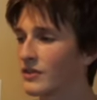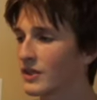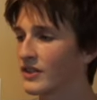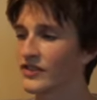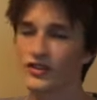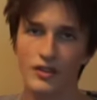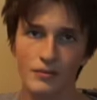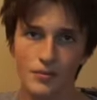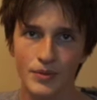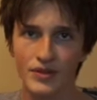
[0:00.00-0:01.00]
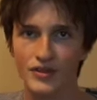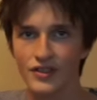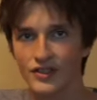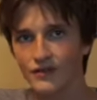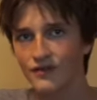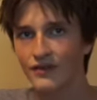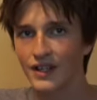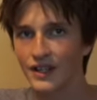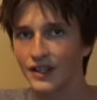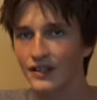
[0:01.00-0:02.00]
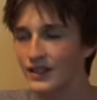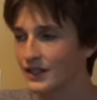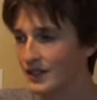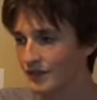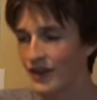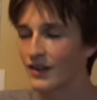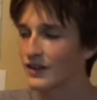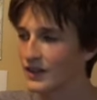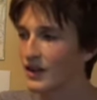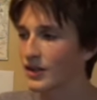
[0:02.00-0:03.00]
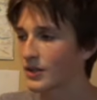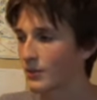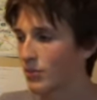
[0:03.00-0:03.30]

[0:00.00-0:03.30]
is simple, it's just a very, very dark